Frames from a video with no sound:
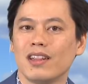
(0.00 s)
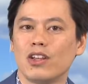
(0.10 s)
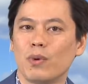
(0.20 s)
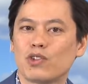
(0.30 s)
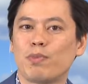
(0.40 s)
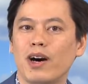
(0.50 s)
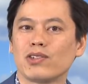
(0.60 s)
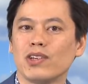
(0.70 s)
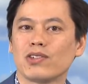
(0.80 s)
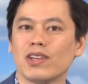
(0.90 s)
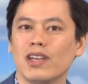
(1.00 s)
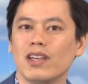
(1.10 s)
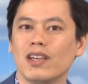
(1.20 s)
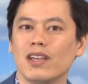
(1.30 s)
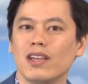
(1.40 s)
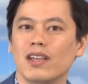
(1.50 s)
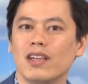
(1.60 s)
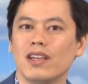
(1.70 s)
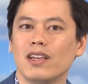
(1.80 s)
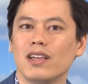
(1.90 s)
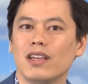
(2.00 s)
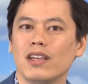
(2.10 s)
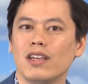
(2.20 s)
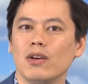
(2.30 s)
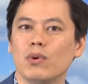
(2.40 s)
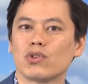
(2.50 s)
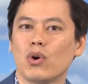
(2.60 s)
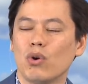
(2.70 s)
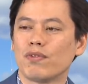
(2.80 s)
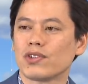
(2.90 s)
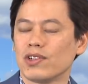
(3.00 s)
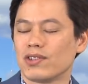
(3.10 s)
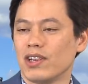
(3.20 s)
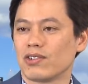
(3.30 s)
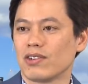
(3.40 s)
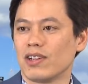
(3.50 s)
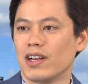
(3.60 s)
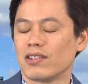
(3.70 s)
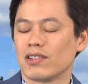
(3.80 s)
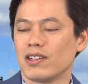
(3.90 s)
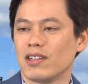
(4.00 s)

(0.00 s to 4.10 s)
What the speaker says: the response is, it was over-sensationalized.